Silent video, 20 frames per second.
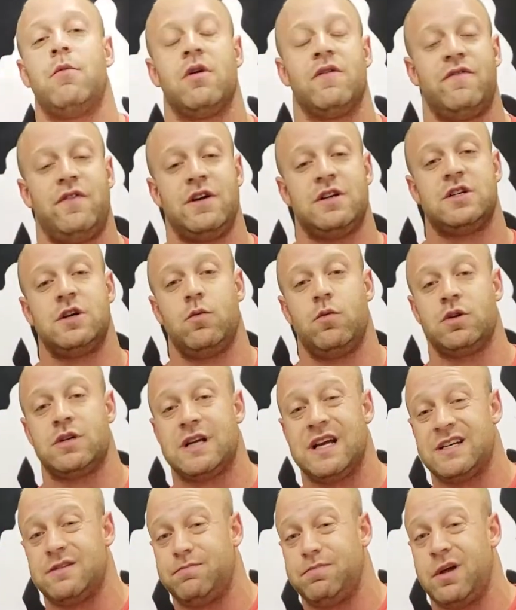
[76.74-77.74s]
more efficient, which
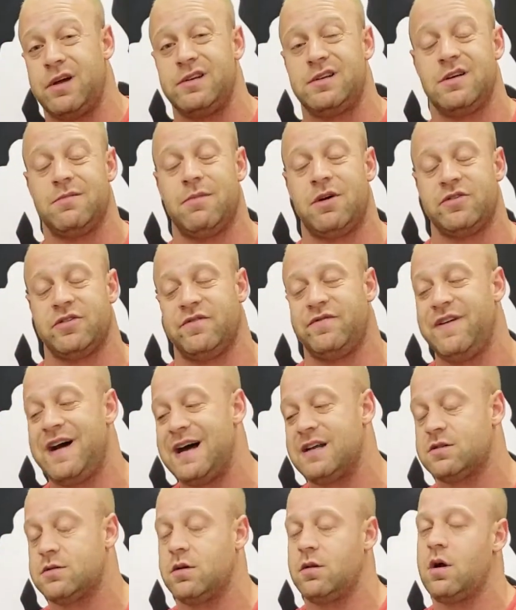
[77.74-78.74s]
gets blood to your muscle
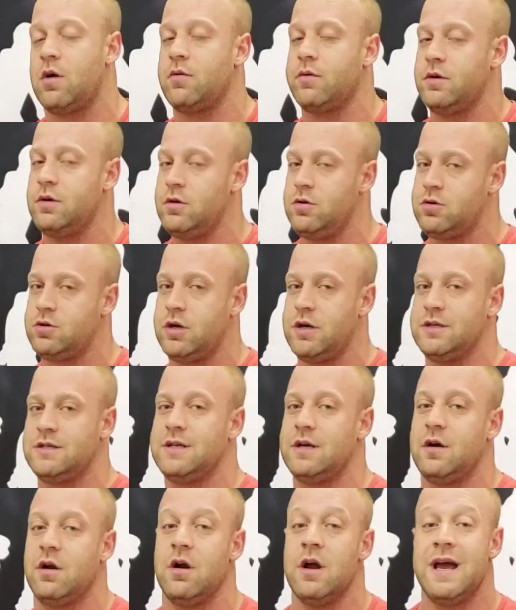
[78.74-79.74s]
faster along with the nutrients
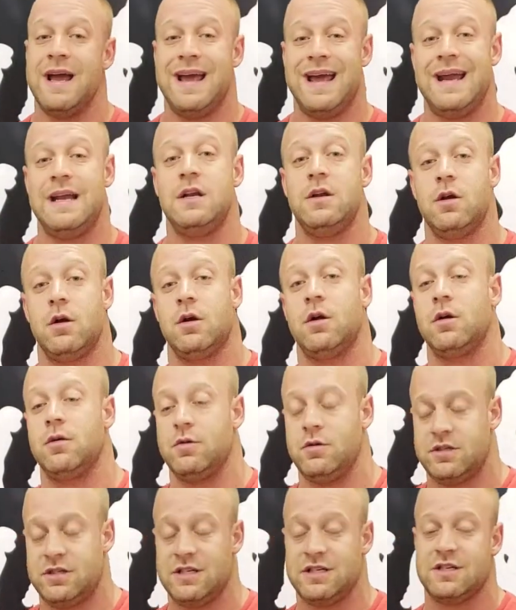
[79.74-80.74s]
that are in
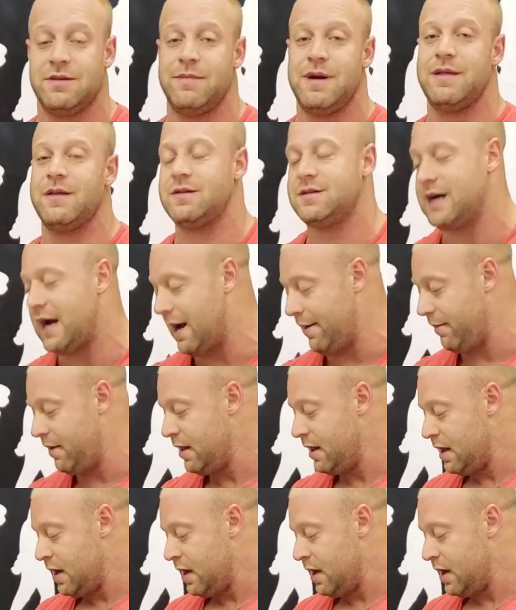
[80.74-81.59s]
your system at the time.